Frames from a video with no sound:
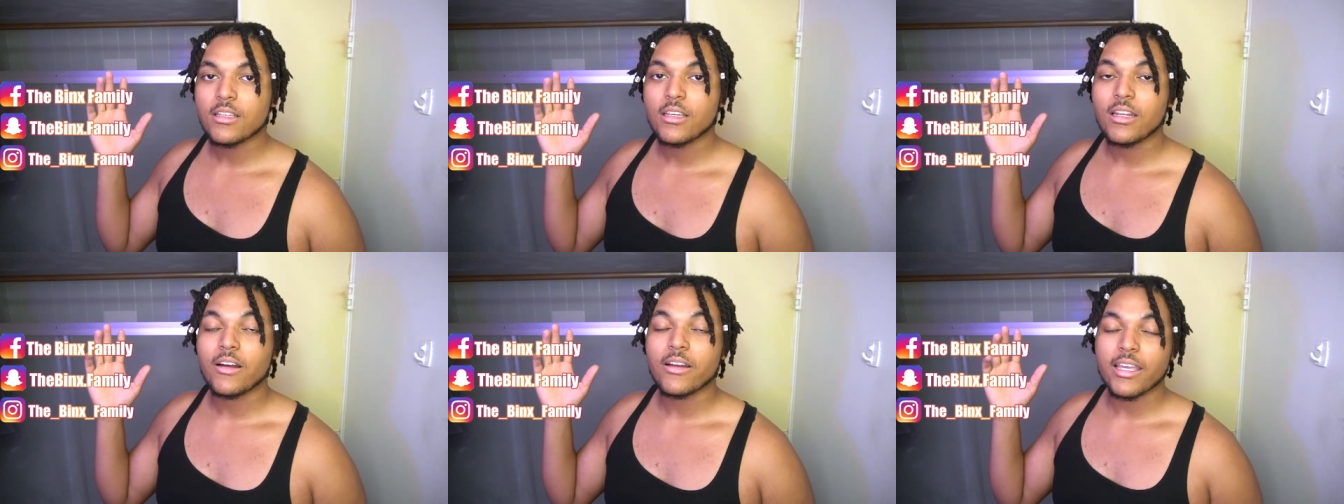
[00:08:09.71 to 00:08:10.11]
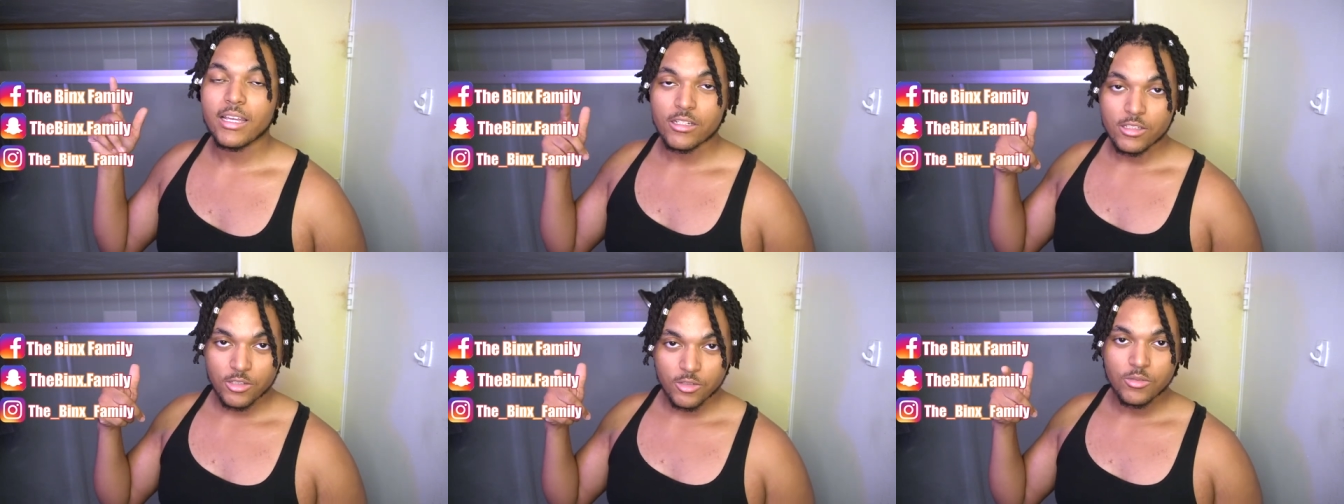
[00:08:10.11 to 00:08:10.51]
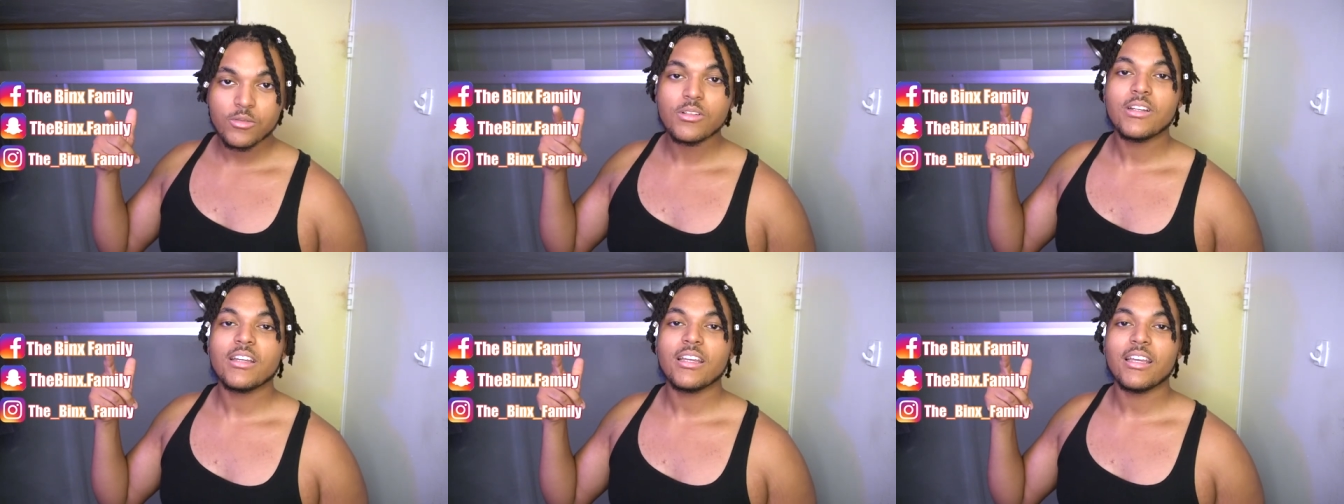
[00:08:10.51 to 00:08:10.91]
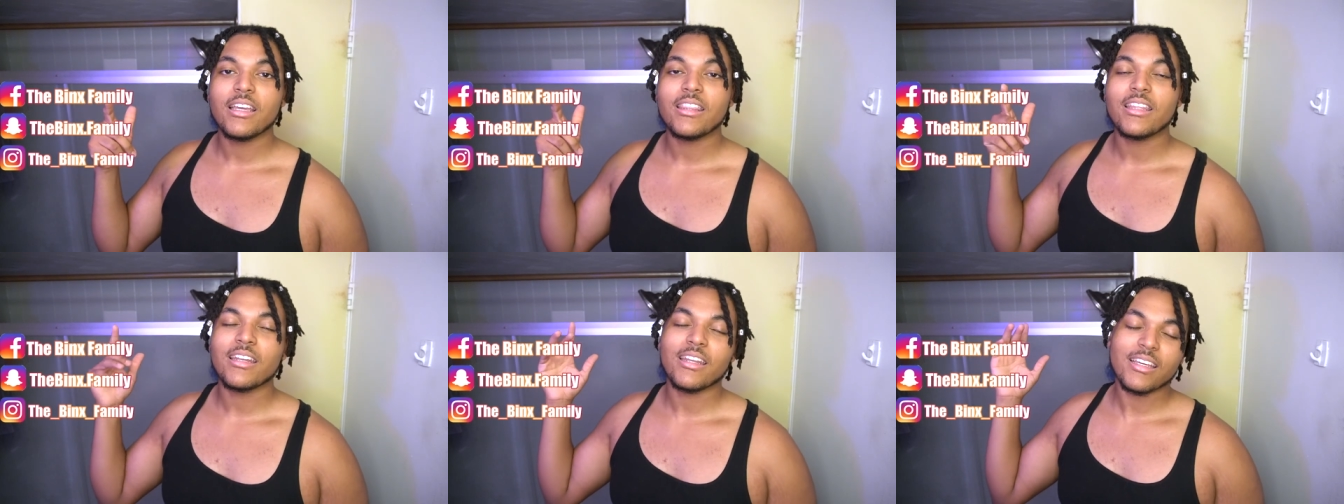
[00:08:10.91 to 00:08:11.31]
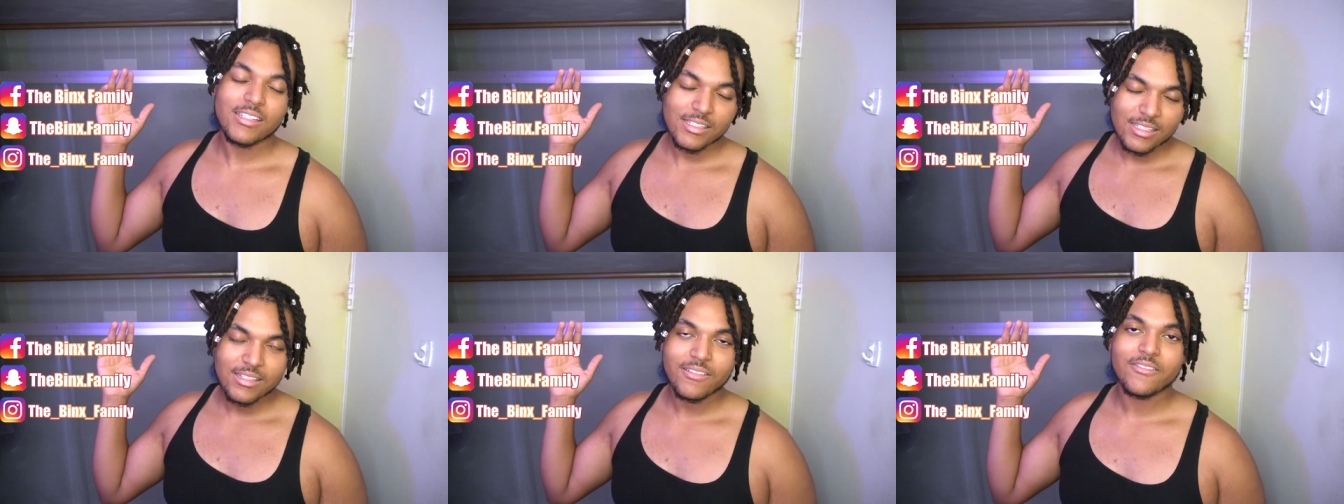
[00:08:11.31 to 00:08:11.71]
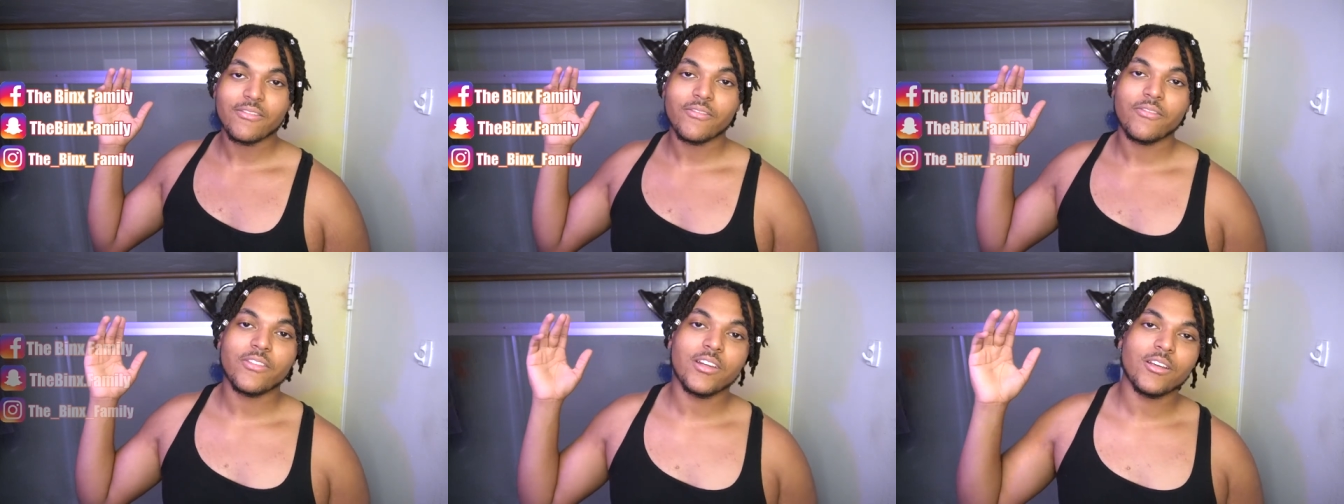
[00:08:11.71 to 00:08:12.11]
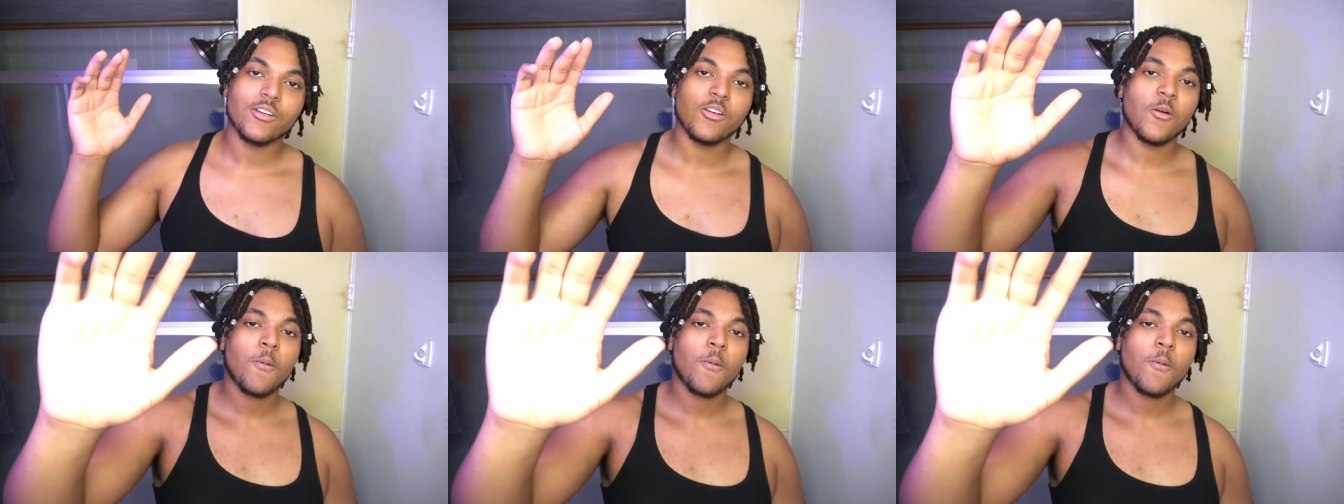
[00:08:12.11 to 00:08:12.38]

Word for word: And I'll catch you in the next video.